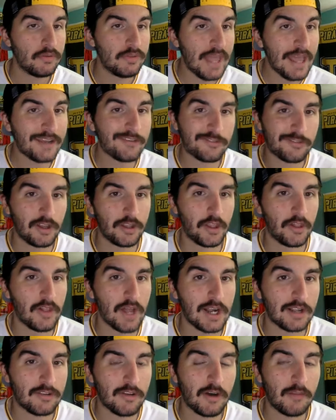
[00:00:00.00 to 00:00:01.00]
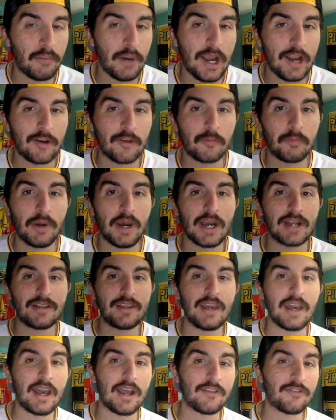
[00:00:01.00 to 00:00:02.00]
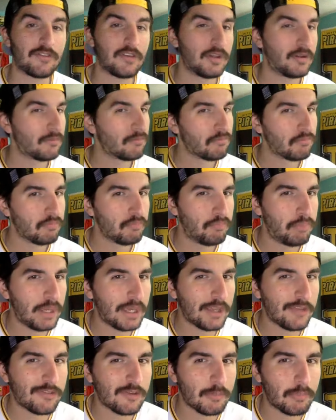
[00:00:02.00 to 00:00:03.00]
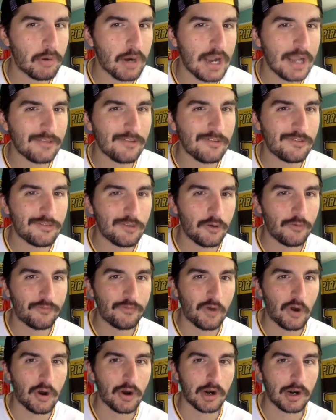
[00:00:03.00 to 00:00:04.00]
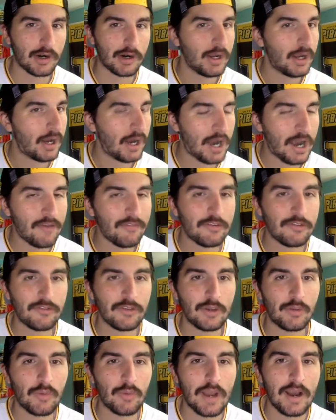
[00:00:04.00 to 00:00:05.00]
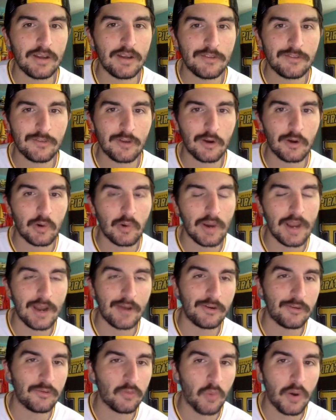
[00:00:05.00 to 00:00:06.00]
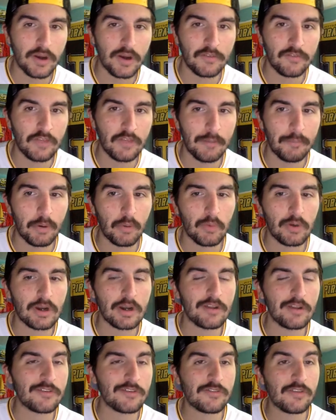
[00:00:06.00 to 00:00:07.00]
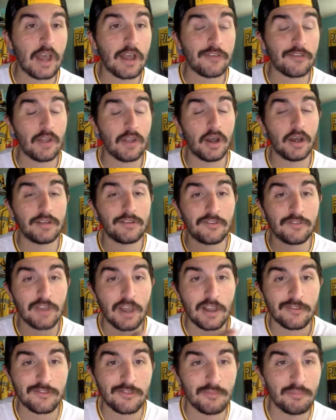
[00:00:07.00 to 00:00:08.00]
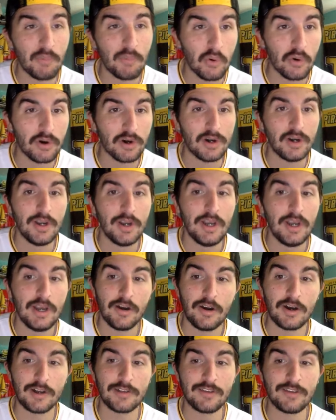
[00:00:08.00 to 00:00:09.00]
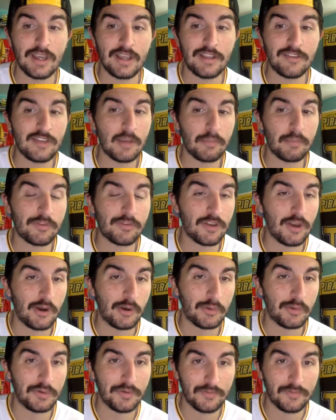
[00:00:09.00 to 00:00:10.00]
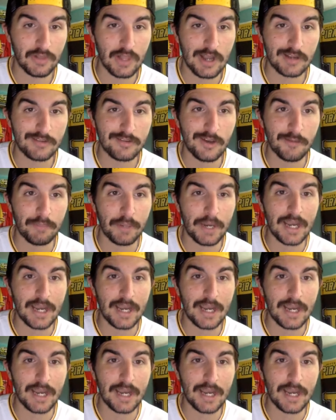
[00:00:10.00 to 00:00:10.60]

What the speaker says: Next on the Locked On Pirates podcast, biggest surprises so far. Obviously, Rowdy's turnaround is one of them, but we're going to discuss some more on today's episode of Locked On